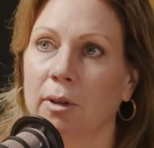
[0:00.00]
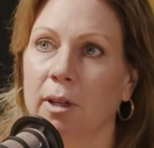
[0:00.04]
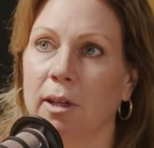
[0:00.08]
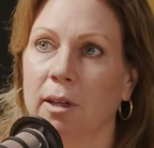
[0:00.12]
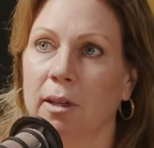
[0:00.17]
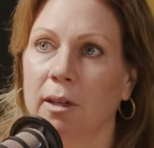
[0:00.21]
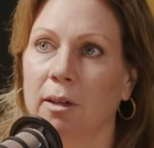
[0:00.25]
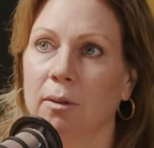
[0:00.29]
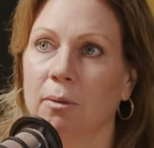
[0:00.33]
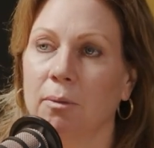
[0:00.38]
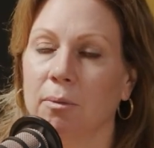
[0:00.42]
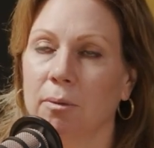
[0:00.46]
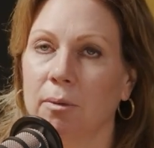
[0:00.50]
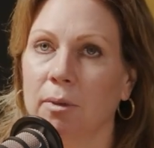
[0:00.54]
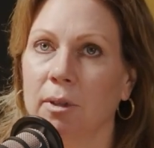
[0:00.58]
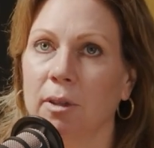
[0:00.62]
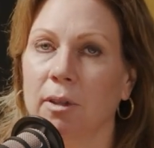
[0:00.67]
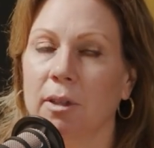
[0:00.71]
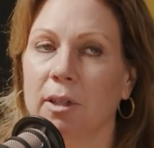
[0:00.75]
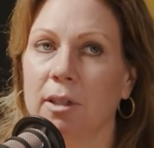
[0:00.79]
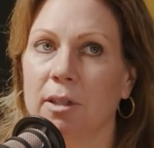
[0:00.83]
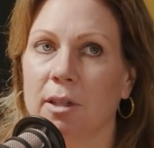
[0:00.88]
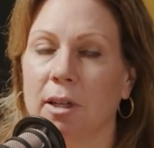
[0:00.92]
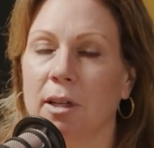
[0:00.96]
and it
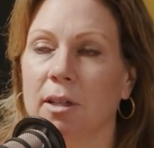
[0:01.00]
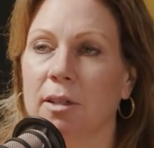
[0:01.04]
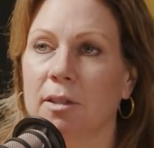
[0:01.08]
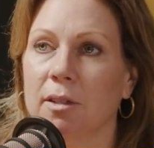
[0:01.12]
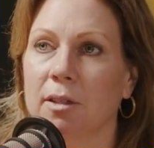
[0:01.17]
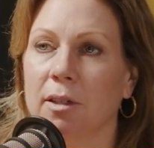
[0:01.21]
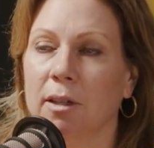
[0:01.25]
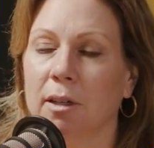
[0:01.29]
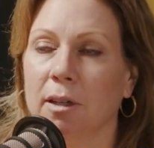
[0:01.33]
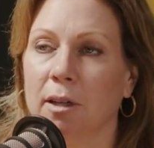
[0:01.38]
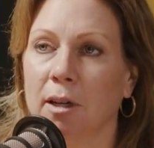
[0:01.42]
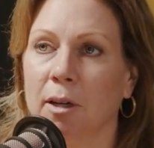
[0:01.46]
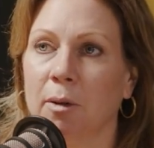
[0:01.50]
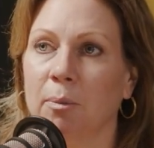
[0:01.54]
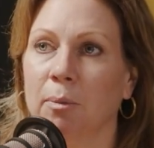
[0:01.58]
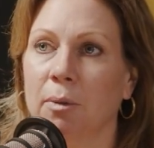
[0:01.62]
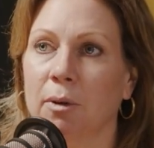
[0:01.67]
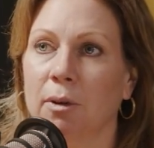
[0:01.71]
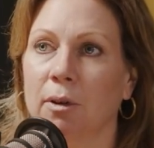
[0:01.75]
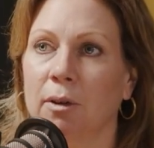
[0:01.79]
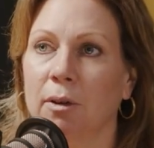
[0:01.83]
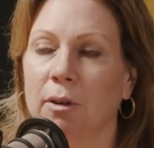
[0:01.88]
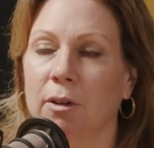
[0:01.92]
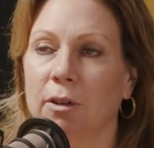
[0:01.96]
really does
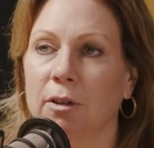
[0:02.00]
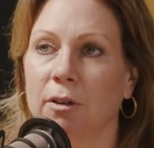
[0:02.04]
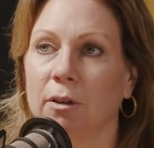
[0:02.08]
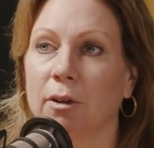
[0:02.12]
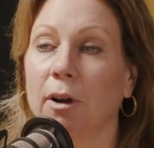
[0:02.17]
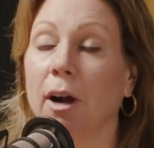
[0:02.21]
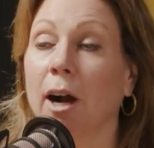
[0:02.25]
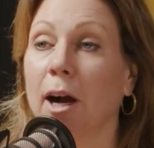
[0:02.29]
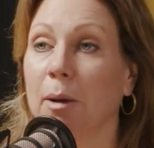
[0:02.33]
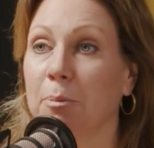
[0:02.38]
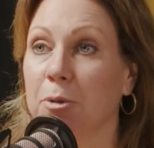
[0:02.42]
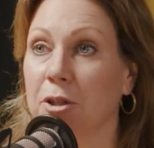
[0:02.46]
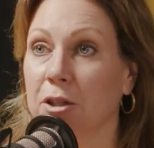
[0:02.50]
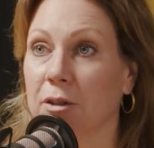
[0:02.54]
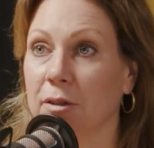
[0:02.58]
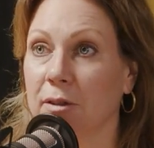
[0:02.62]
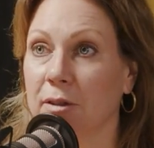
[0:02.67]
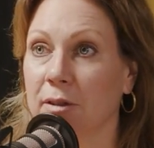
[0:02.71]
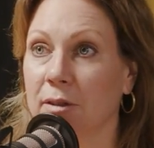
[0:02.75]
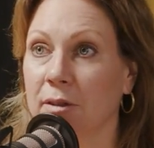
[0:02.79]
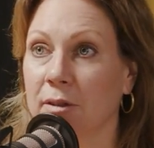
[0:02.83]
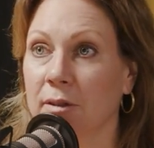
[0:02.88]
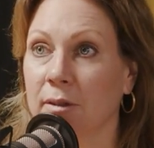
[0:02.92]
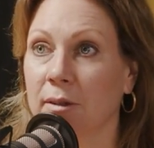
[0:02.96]
encumber your
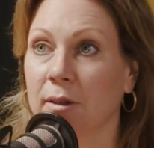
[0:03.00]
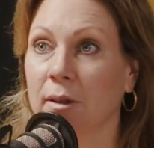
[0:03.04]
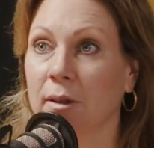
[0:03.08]
options.